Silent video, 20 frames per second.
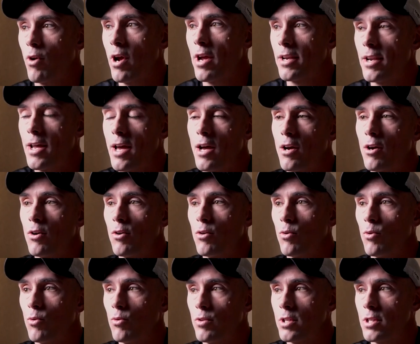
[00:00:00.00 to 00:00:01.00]
right
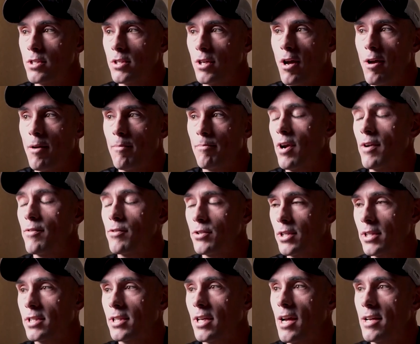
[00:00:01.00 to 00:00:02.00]
now the top five or
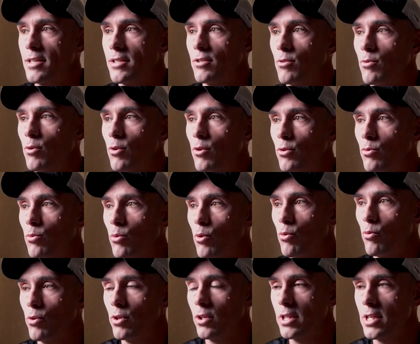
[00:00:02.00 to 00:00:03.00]
six guys in the world
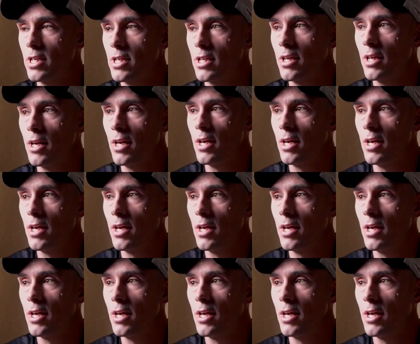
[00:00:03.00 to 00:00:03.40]
were really